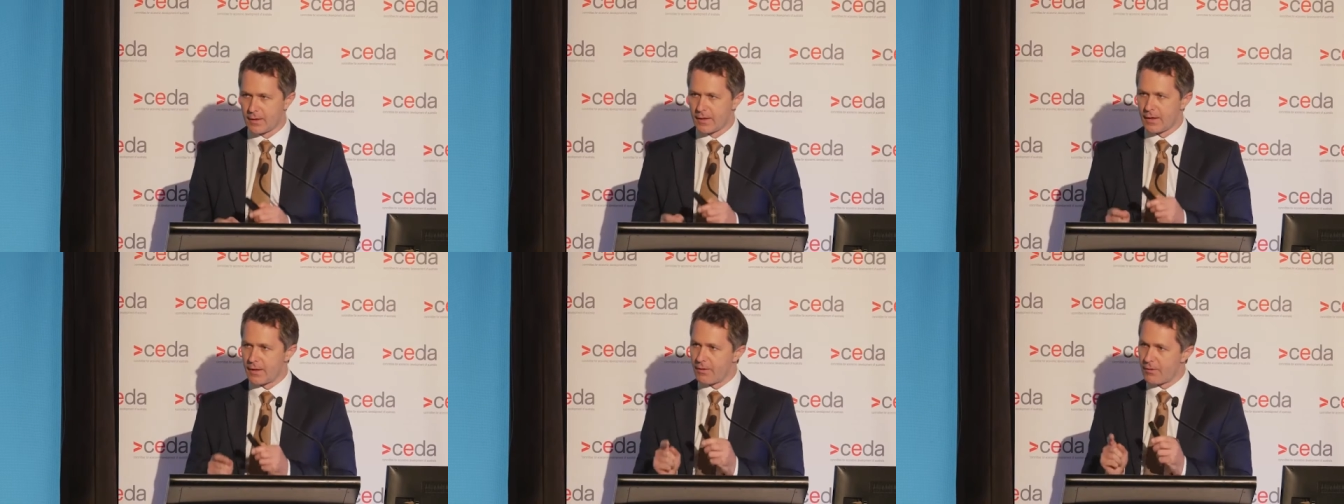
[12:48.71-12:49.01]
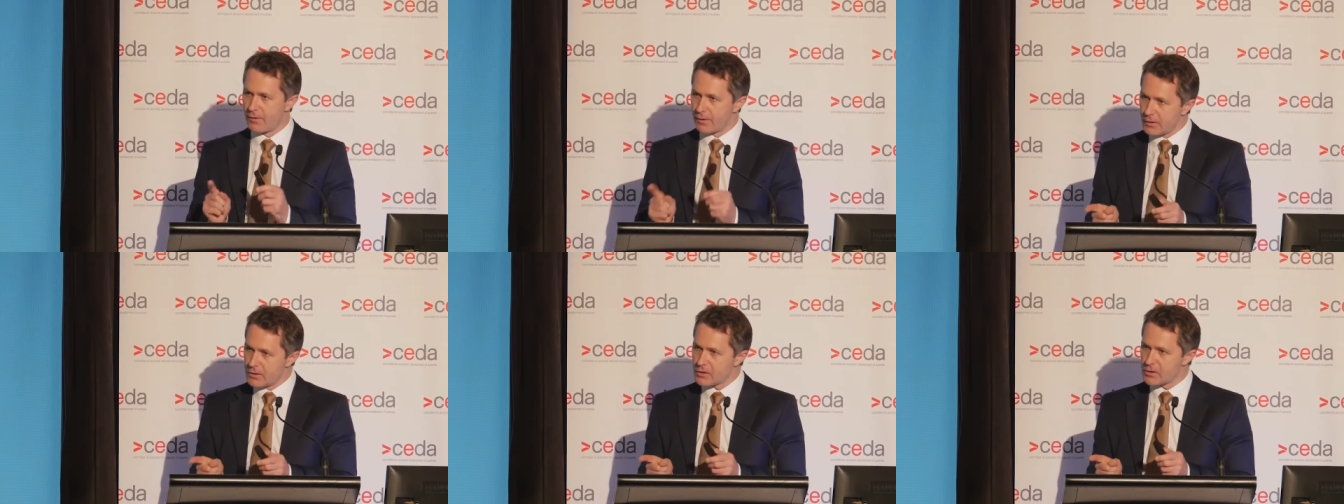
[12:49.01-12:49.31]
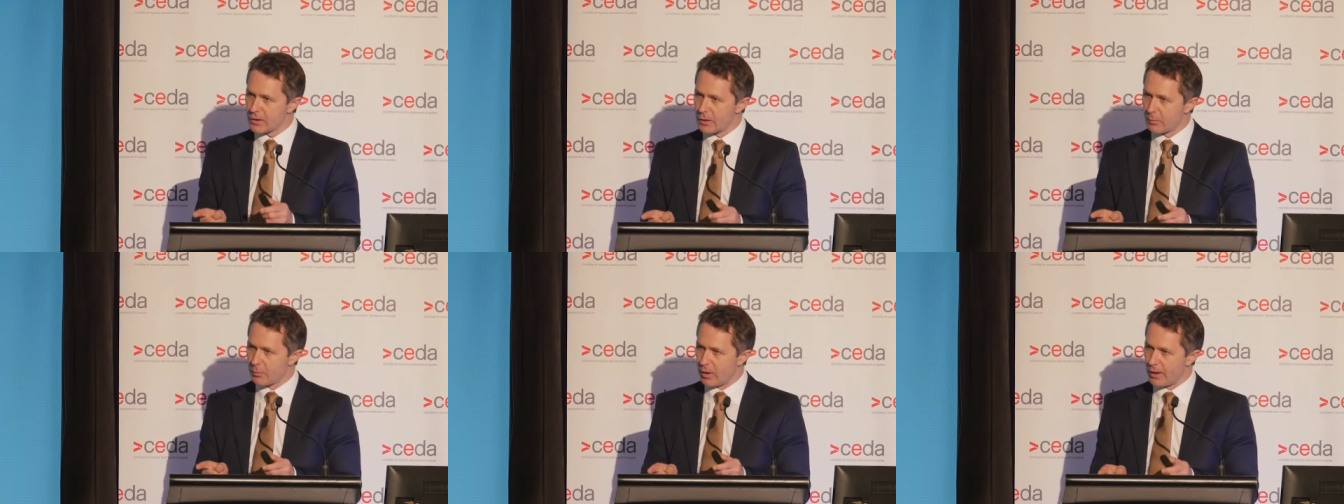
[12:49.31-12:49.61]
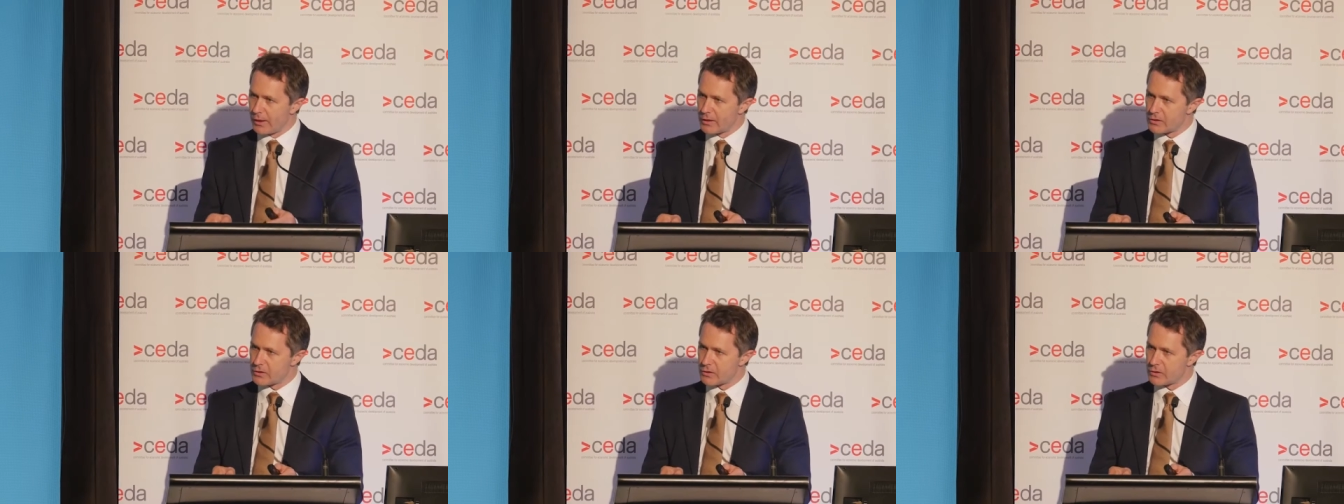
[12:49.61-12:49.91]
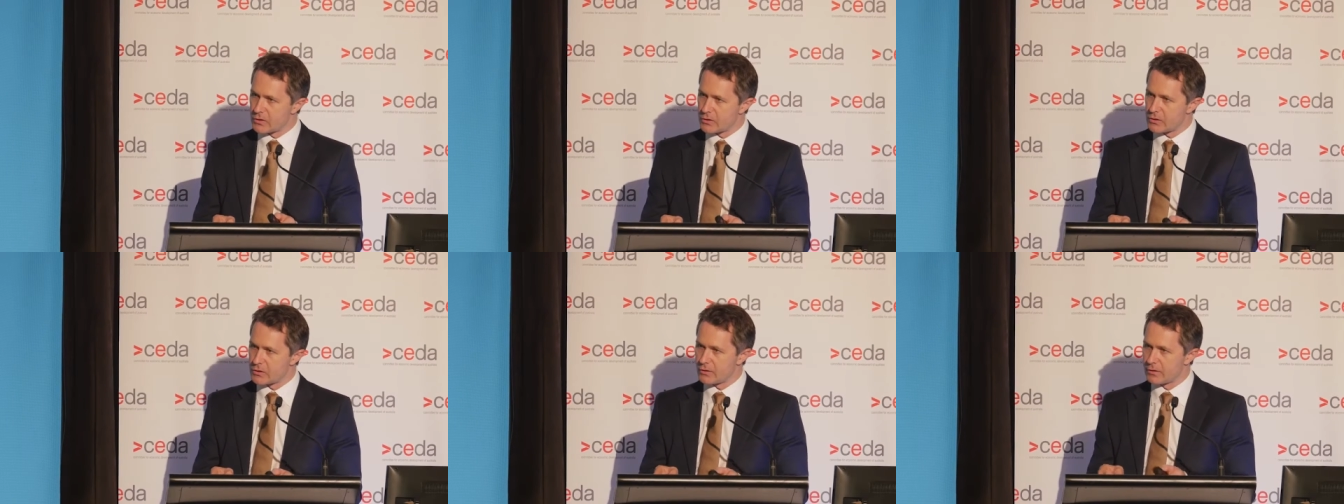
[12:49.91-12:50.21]
And these are the
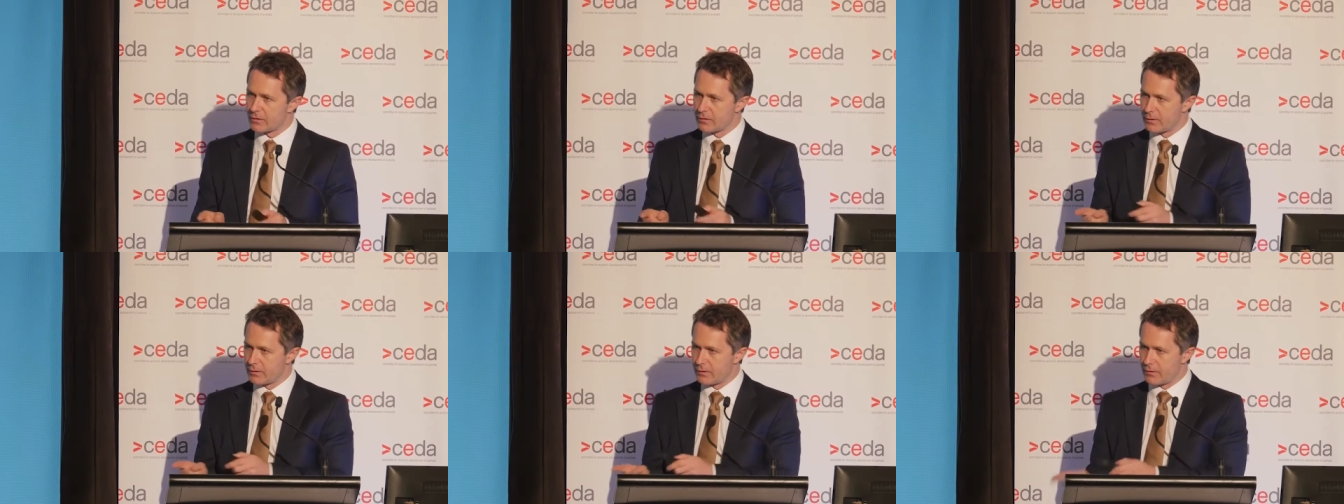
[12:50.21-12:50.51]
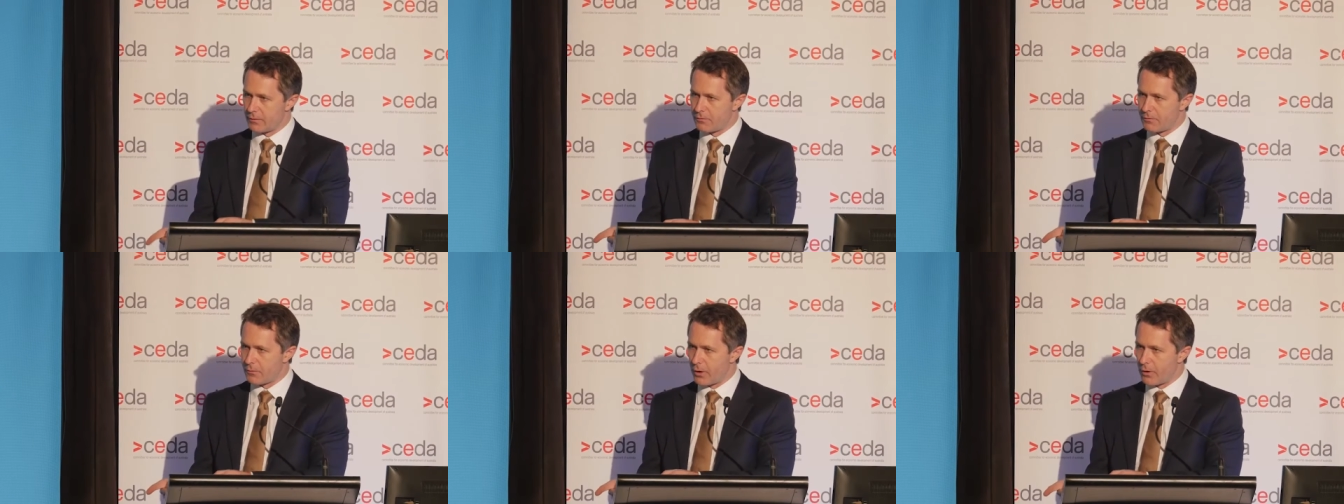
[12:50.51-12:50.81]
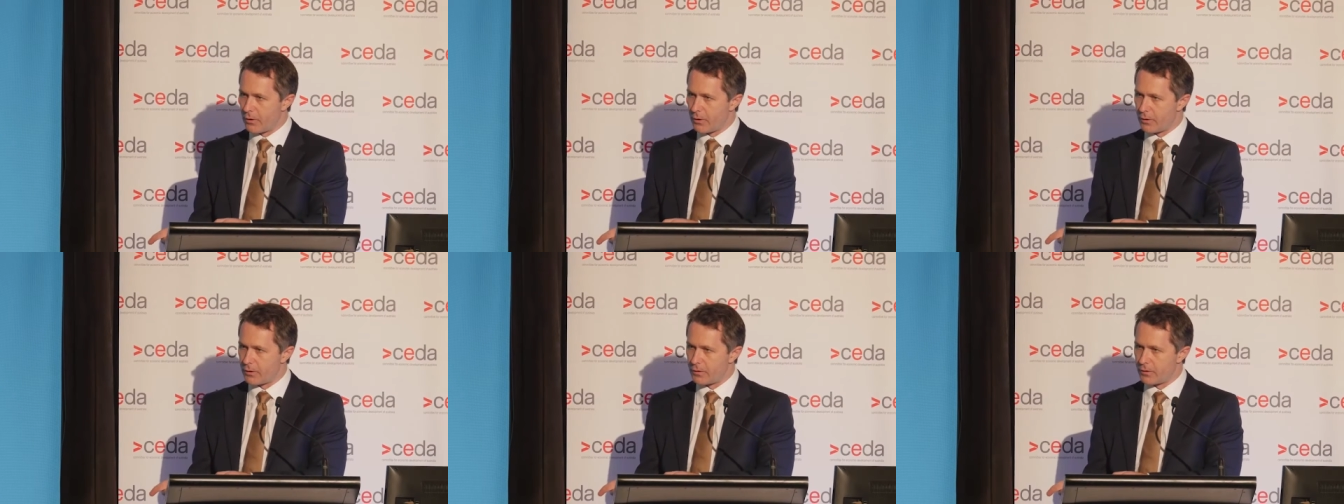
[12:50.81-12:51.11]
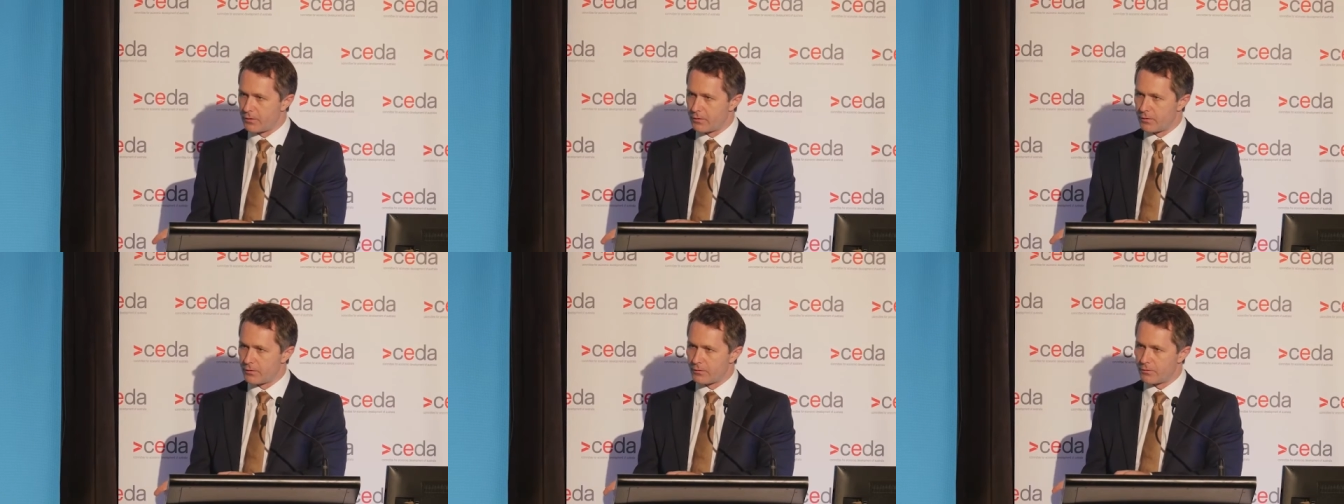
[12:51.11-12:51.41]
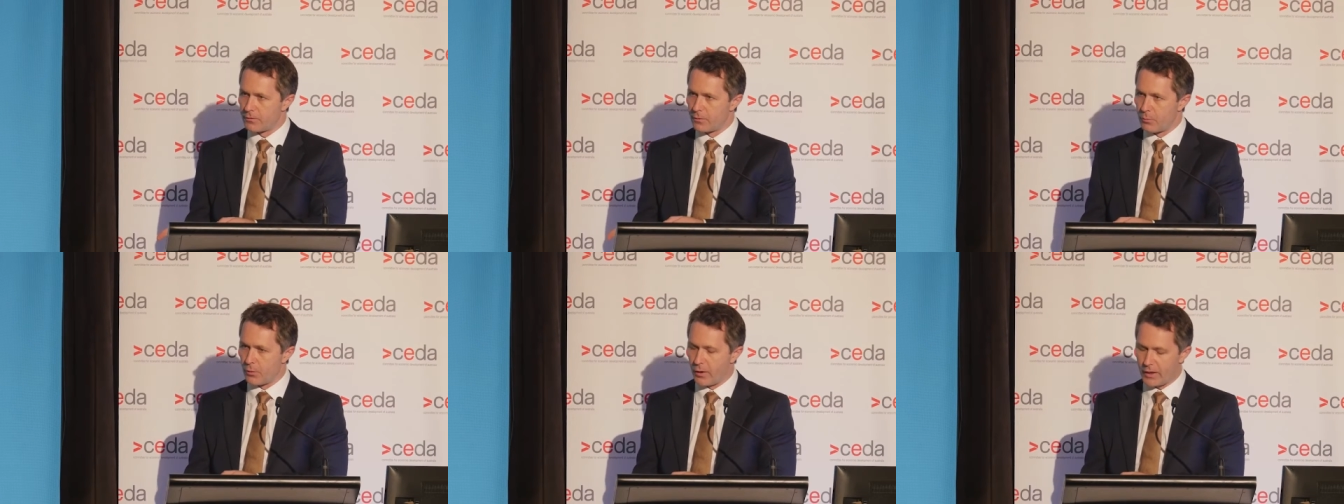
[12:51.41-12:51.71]
places that voted
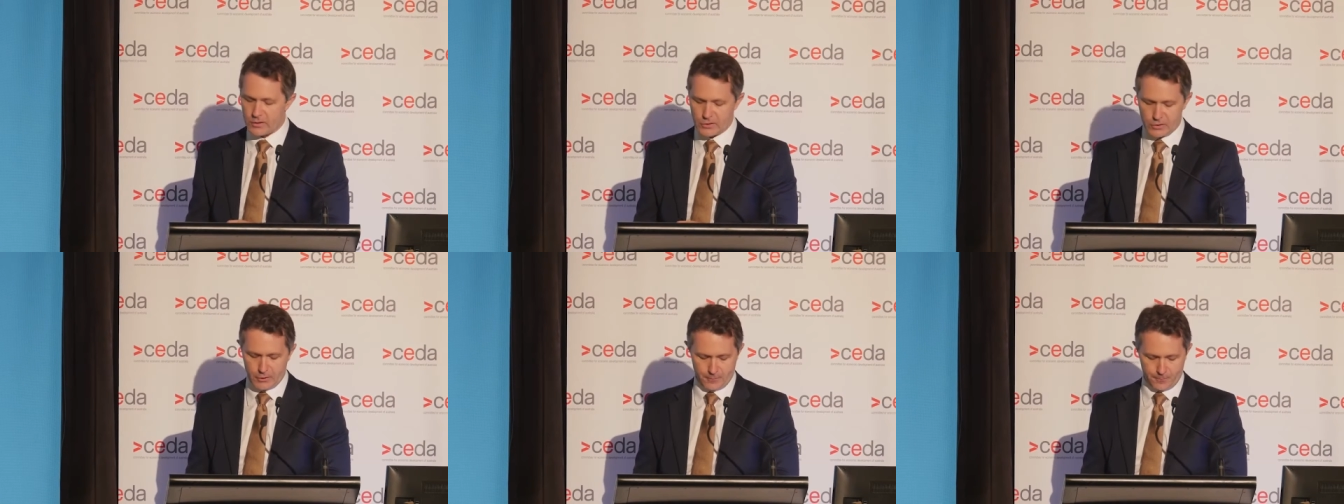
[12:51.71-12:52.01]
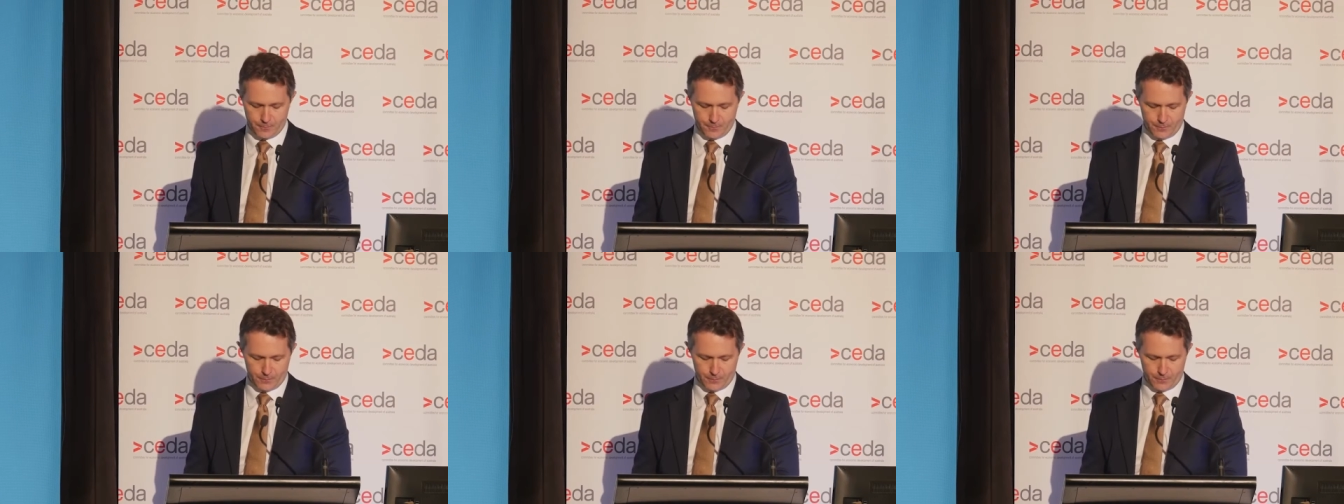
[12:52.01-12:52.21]
for Brexit.